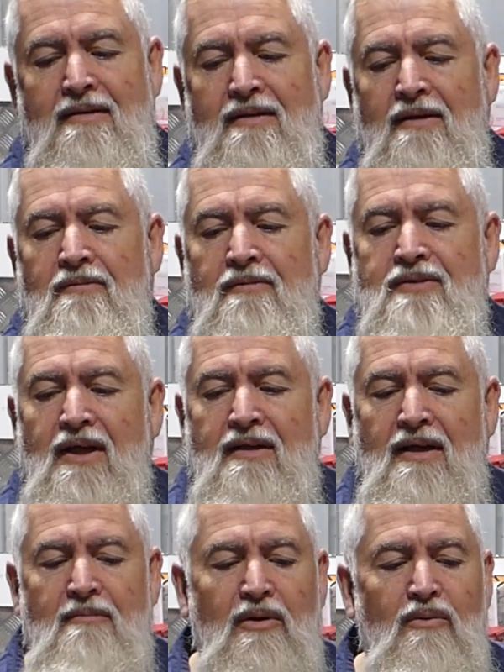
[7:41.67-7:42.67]
if we've set
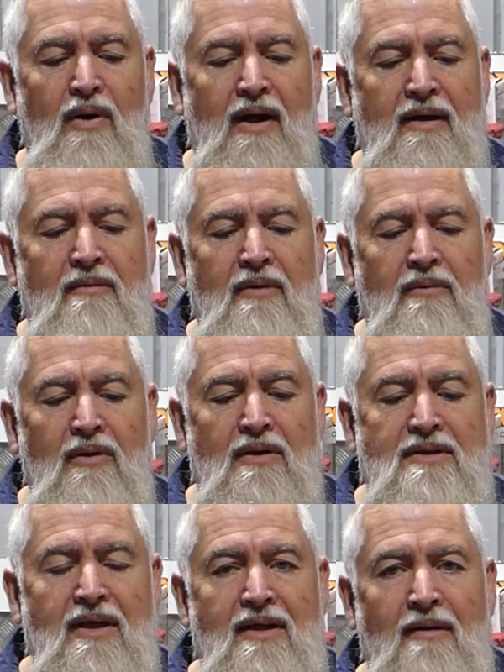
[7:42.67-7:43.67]
number 1 and we want to
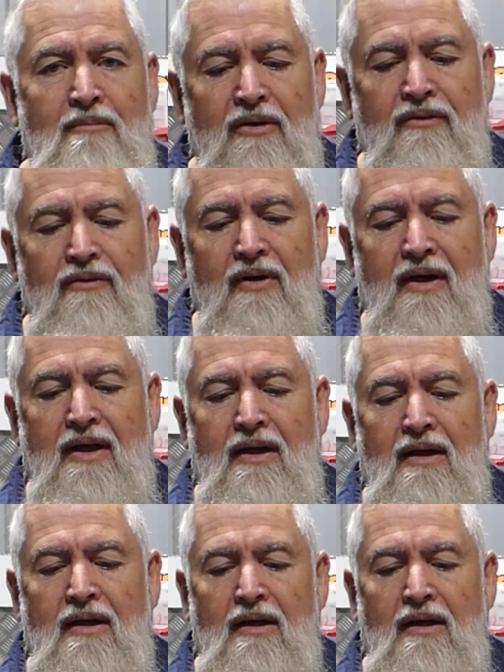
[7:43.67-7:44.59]
set number 3,